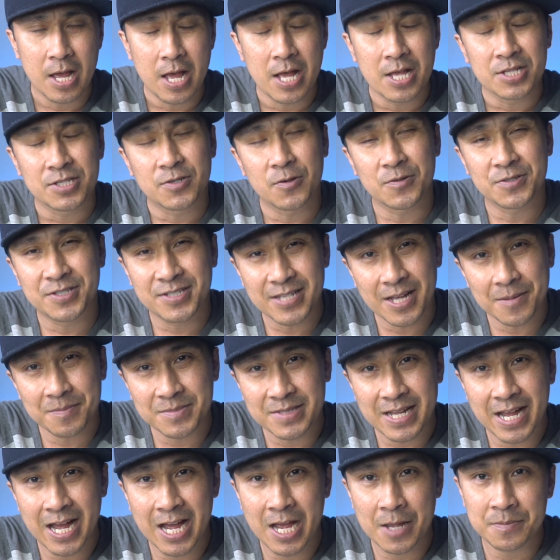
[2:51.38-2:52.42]
So
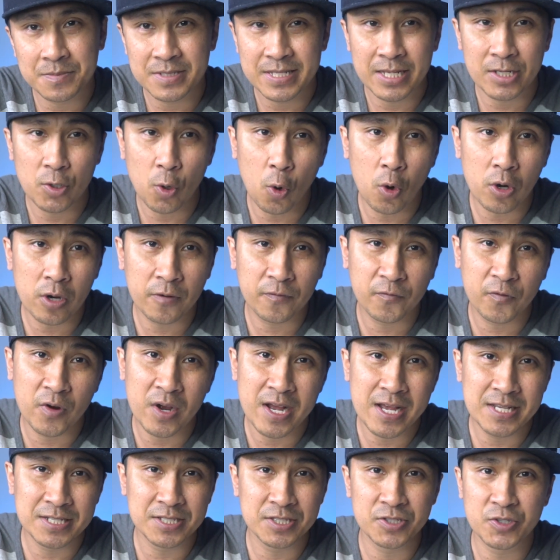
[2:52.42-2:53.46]
sometimes in order for
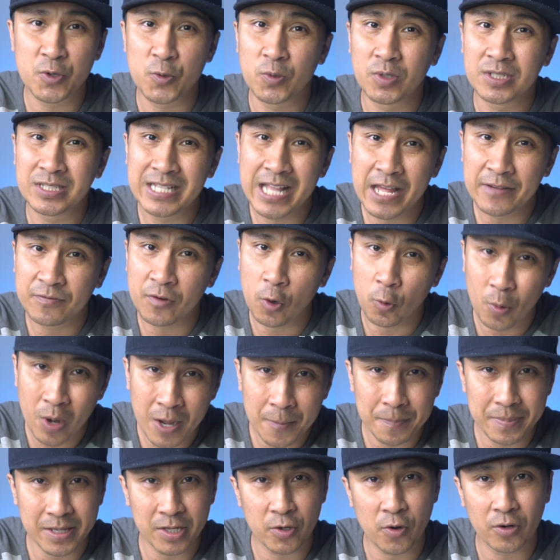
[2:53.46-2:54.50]
us to level
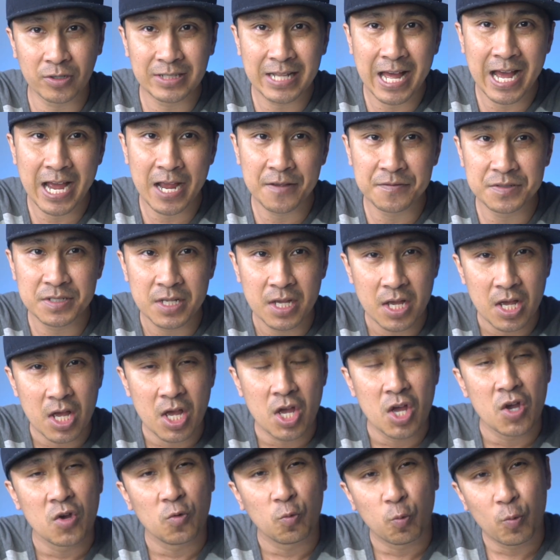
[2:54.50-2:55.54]
up in our lives,
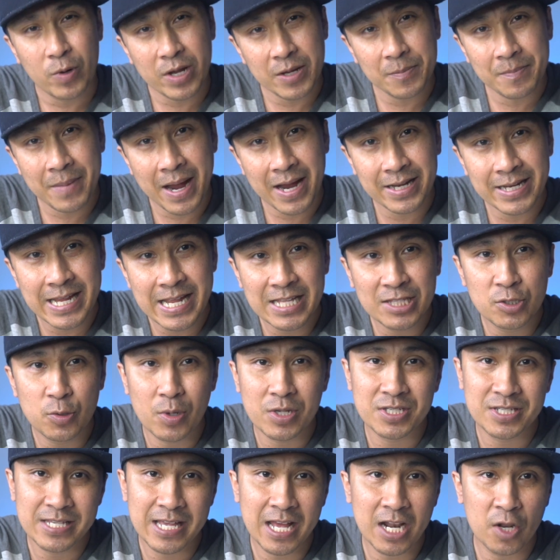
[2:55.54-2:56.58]
we might need to
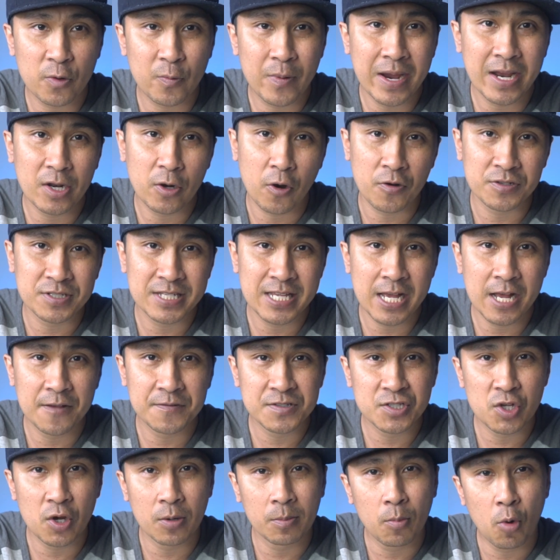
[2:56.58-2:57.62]
accelerate ourselves
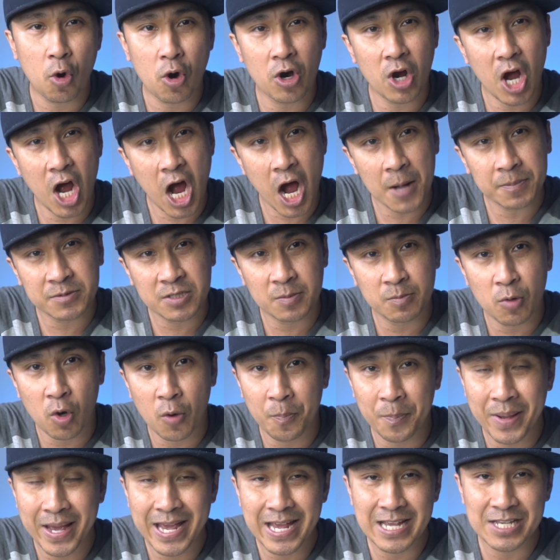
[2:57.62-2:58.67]
to a more optimal
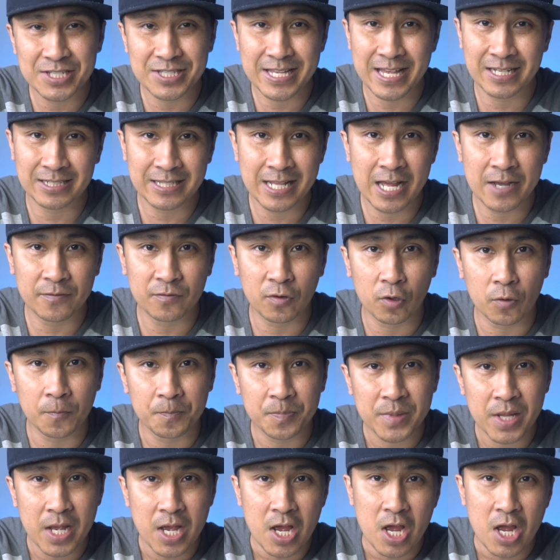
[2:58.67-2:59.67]
pace and level.